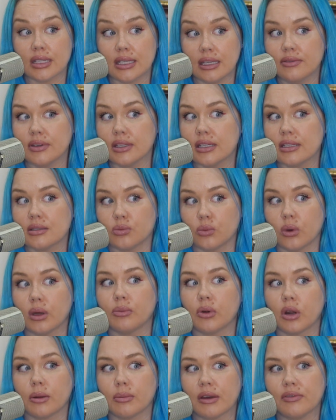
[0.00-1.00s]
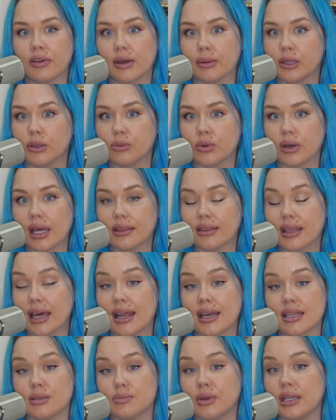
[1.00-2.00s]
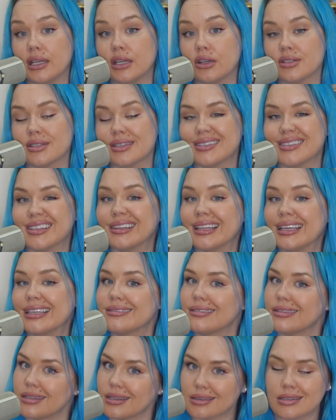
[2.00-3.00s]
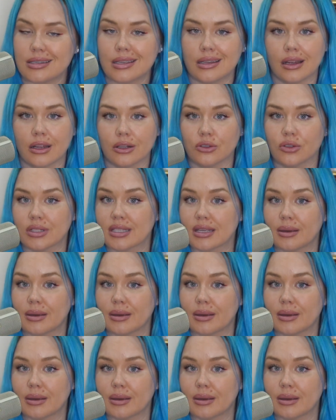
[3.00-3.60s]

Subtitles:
even is one part of my family that has been here since the late 1600s.